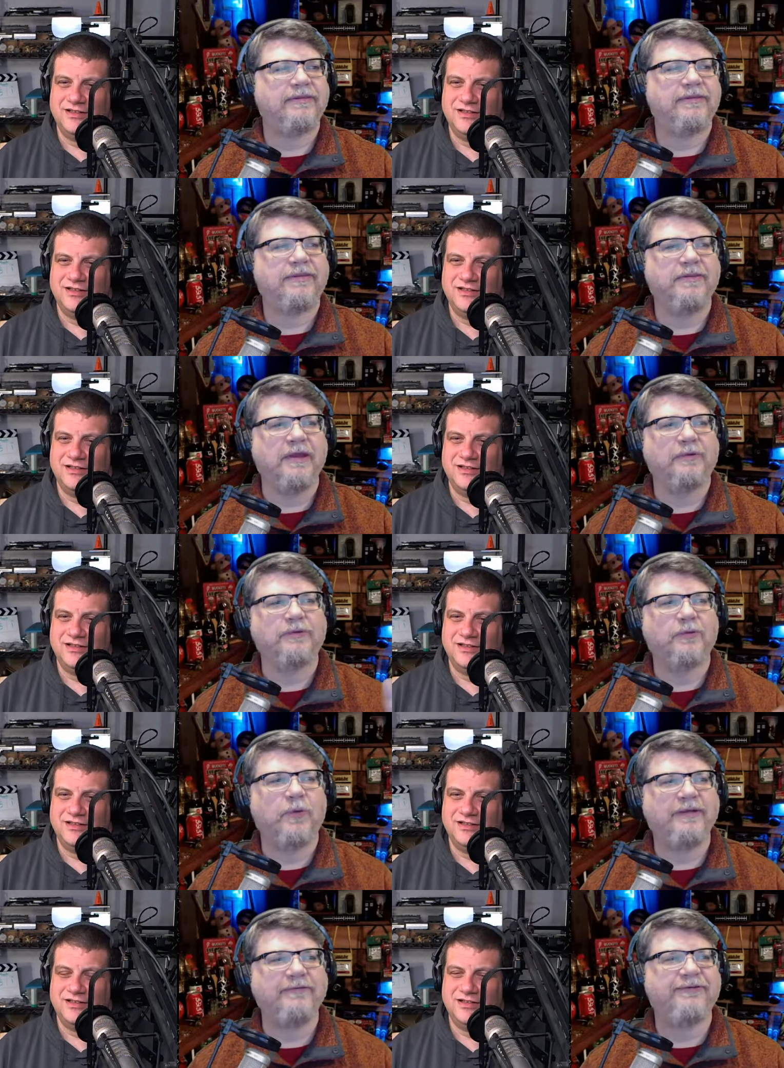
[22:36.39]
Speaker 1: there was
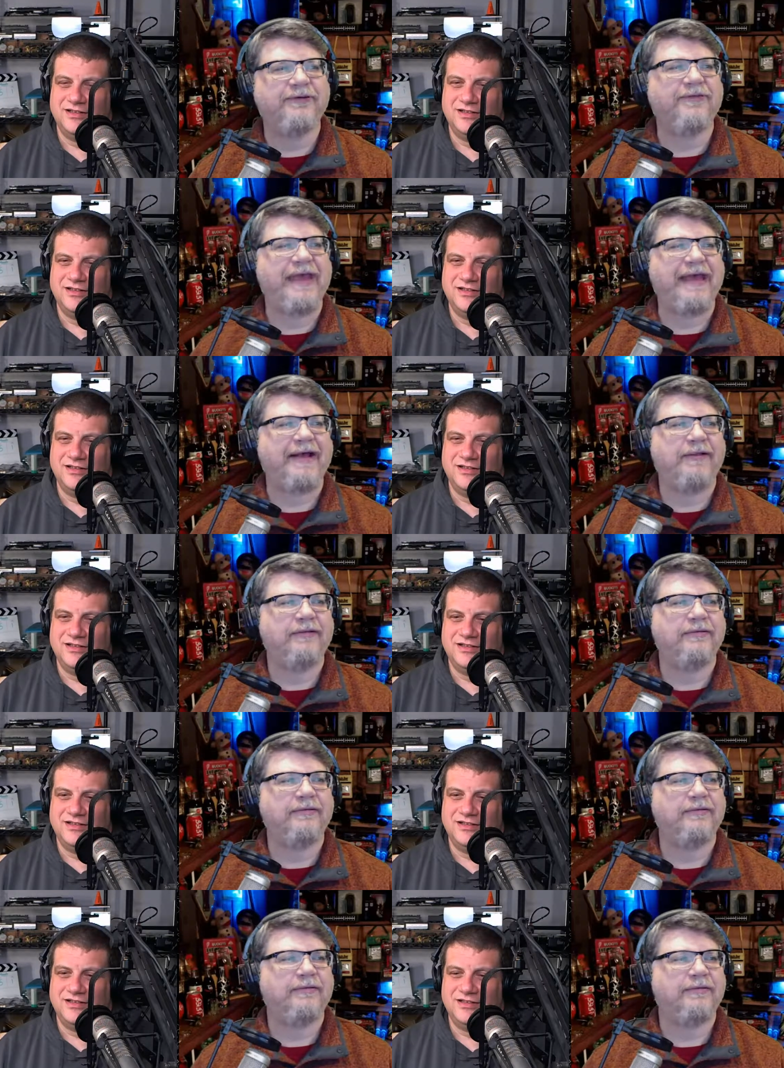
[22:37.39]
one for sale,
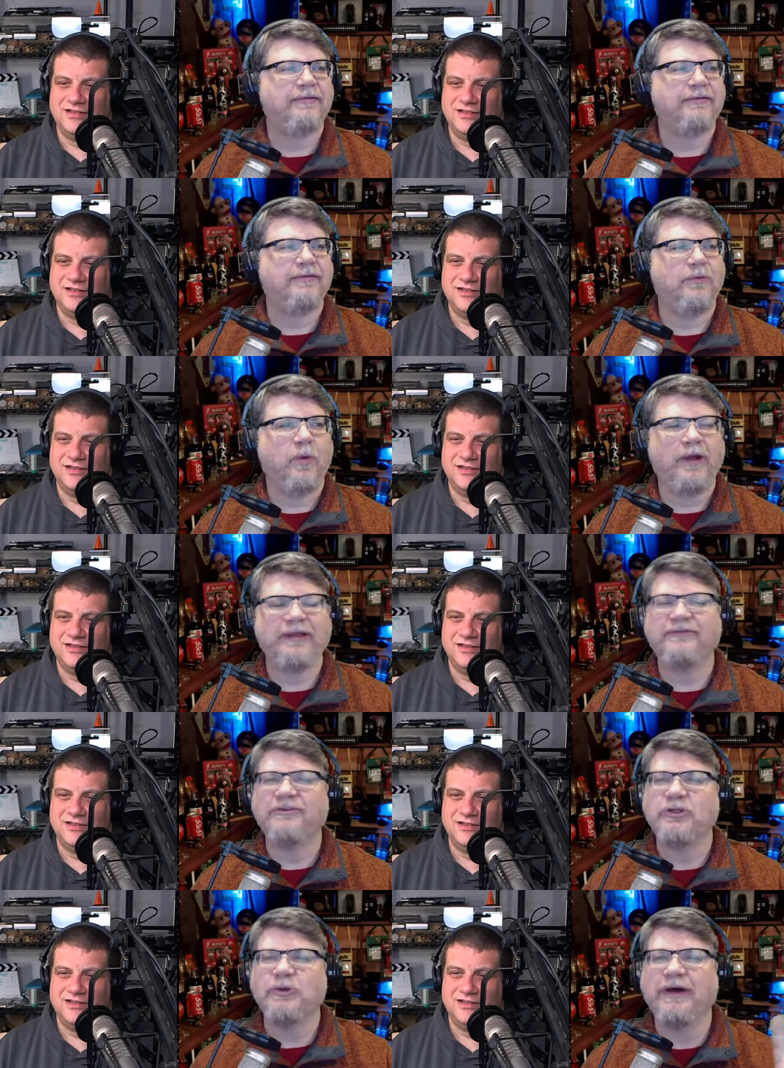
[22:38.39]
one
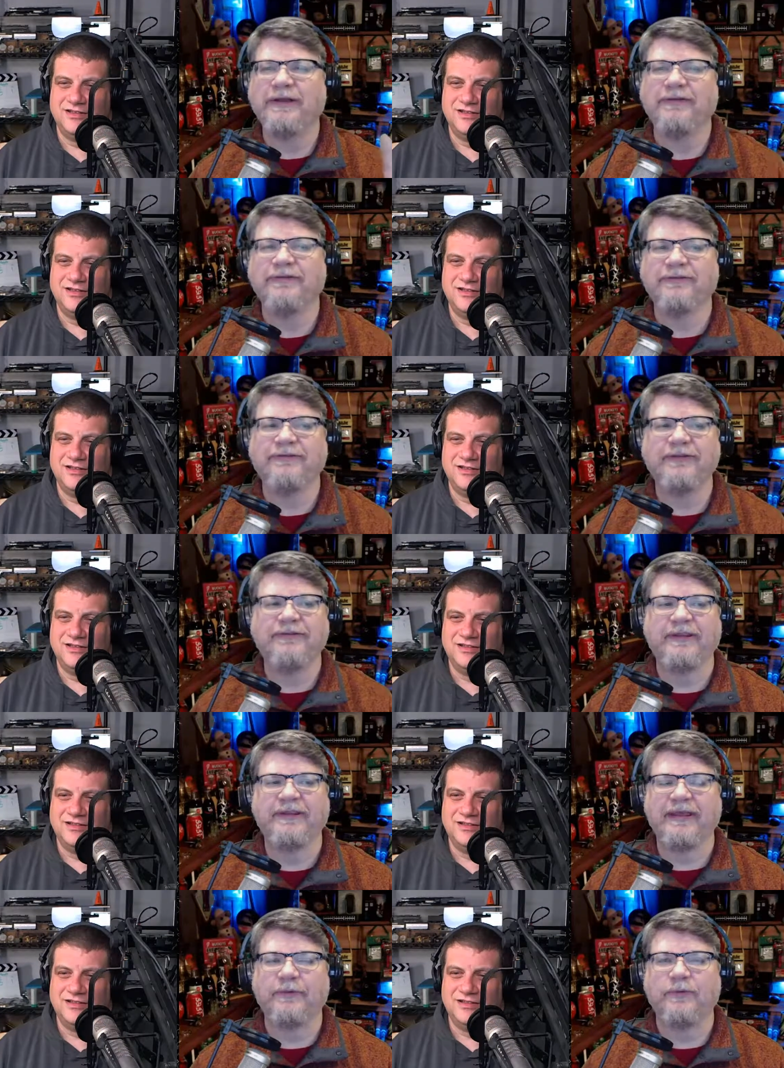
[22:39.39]
of
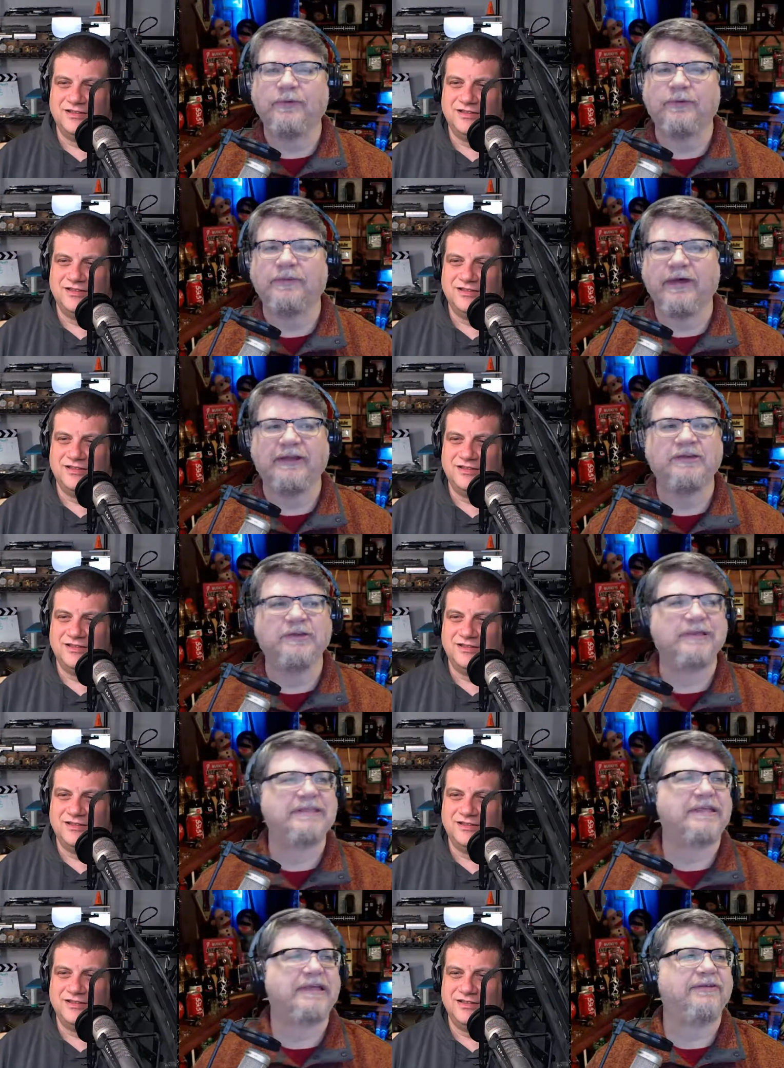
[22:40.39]
250 that were thought to
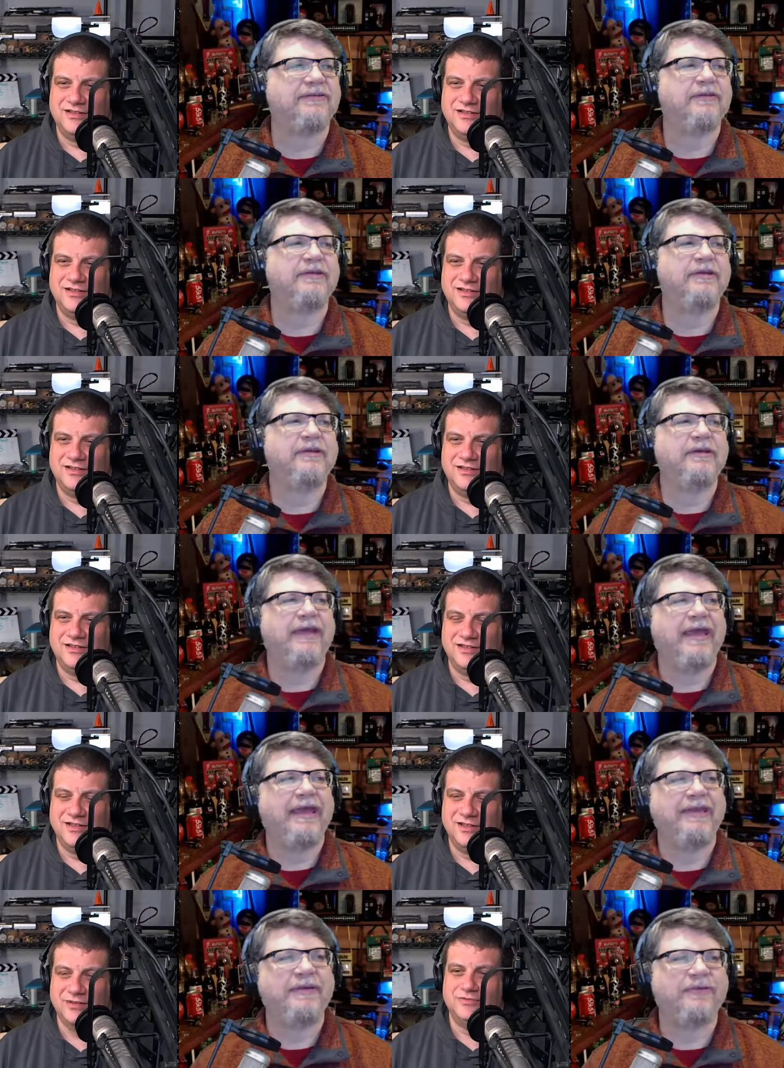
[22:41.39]
exist
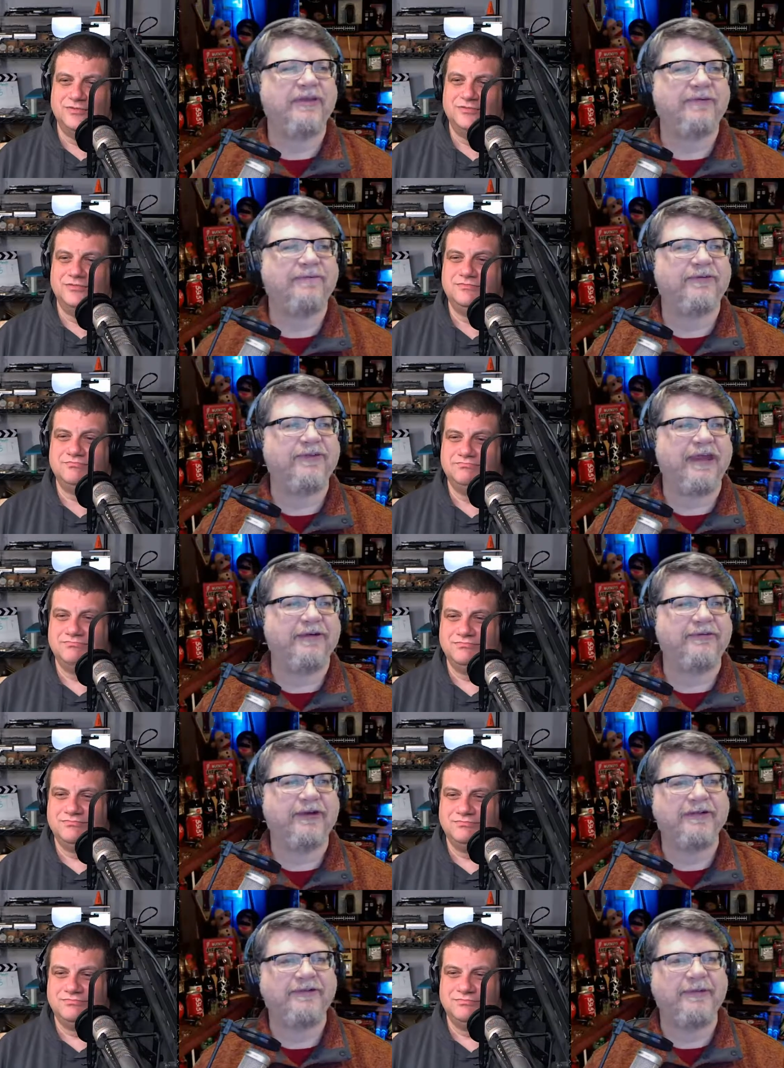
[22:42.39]
and oh. it was for sale for
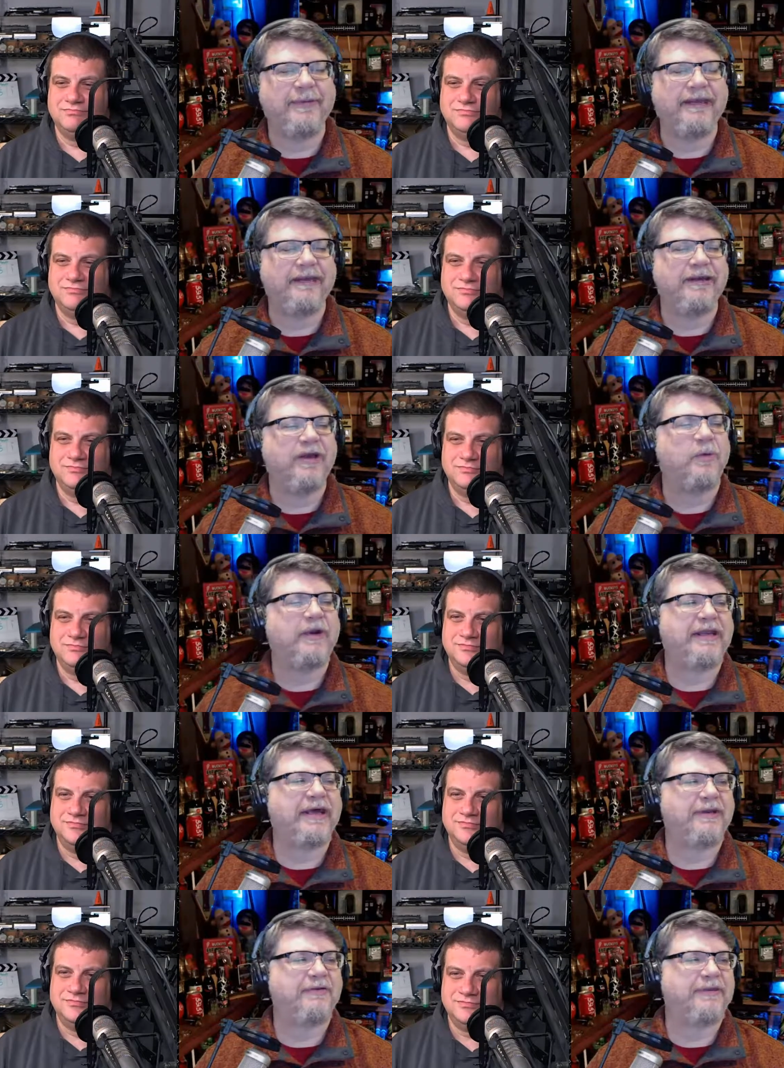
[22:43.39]
an estimated one
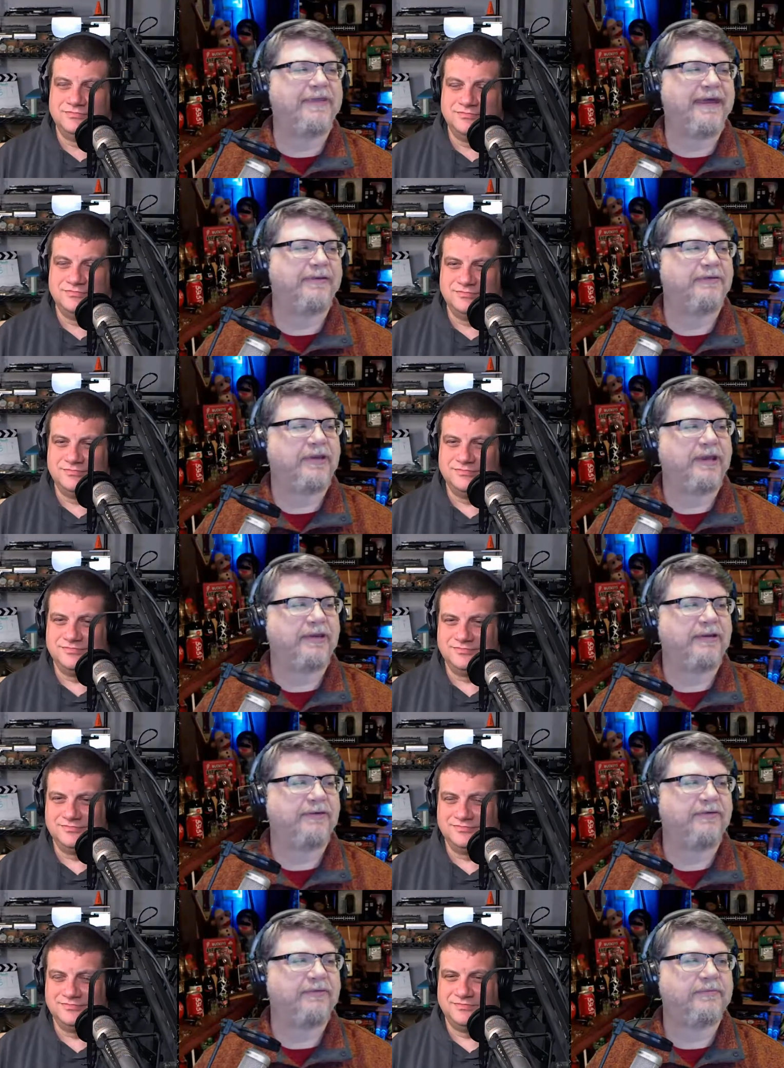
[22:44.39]
hundred thousand
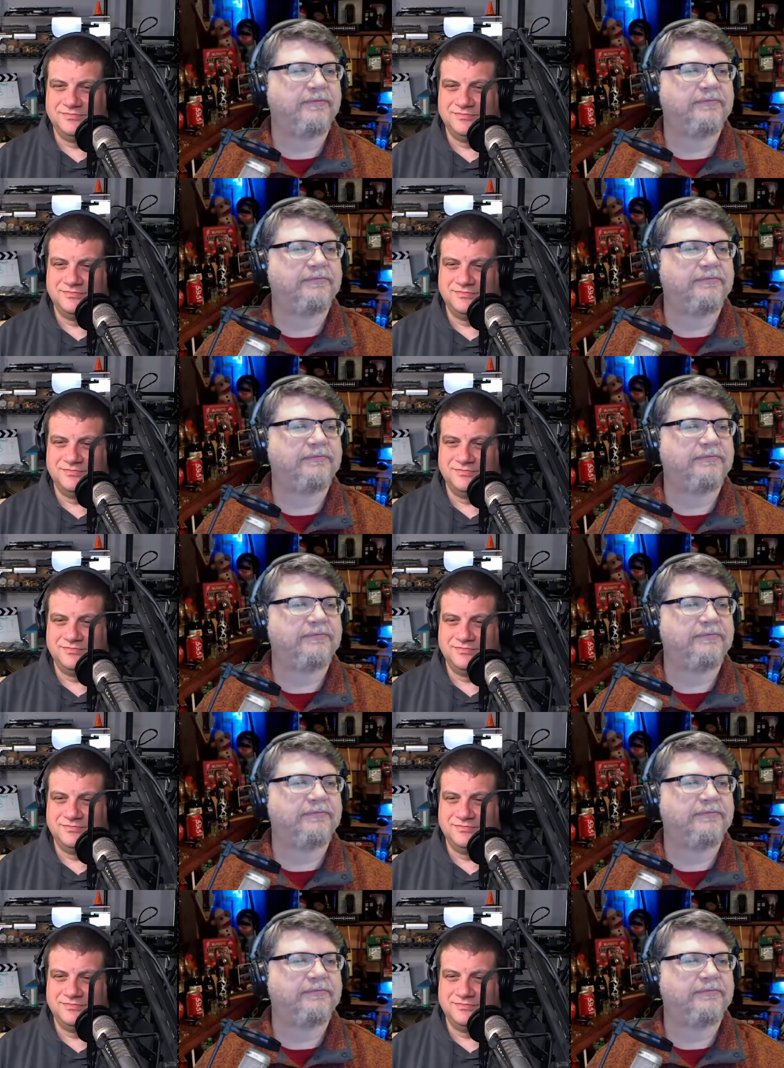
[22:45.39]
dollars.